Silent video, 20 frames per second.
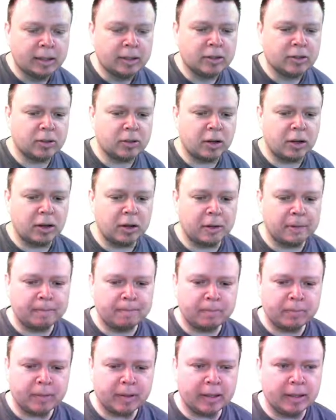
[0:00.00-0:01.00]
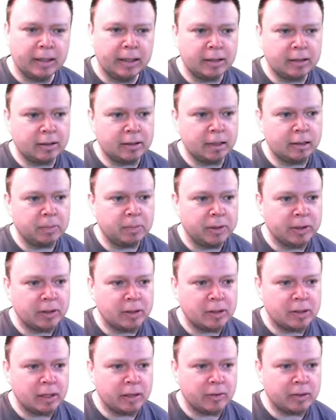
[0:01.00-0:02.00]
So let's jump into
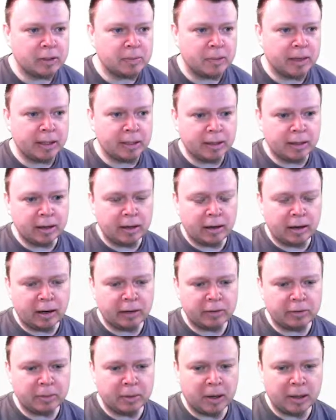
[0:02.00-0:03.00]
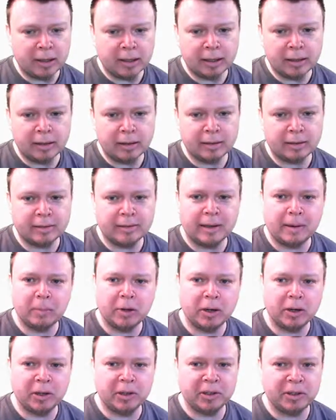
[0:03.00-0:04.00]
ServiceM8 here. I have my little
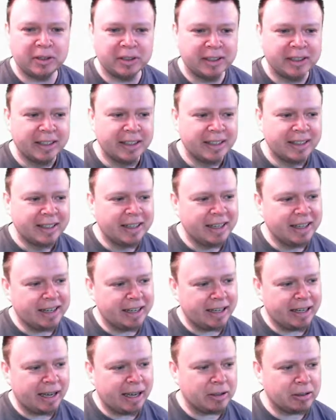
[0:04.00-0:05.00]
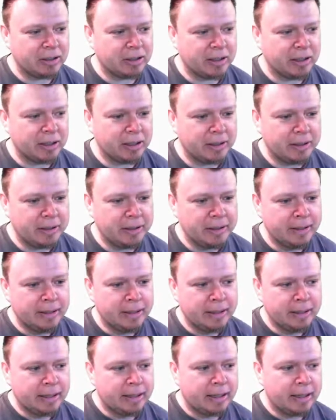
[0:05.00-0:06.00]
demo account here.
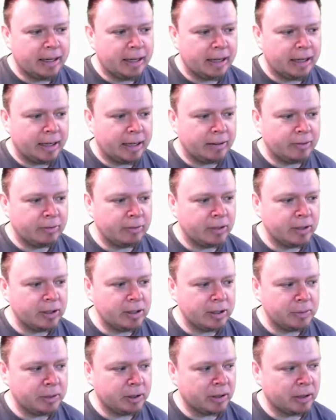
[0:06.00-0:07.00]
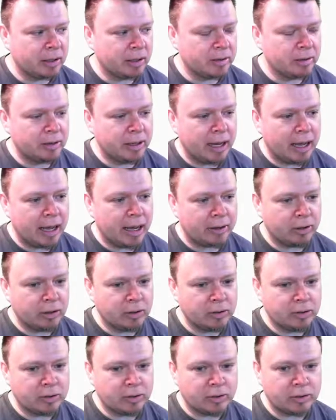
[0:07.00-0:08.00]
And firstly, we're going to go to the
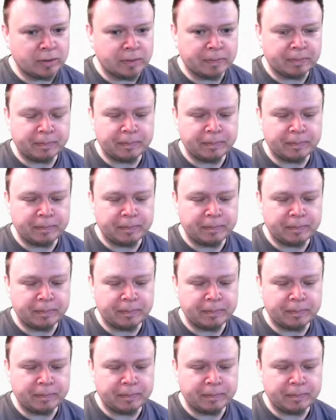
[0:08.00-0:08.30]
add-ons.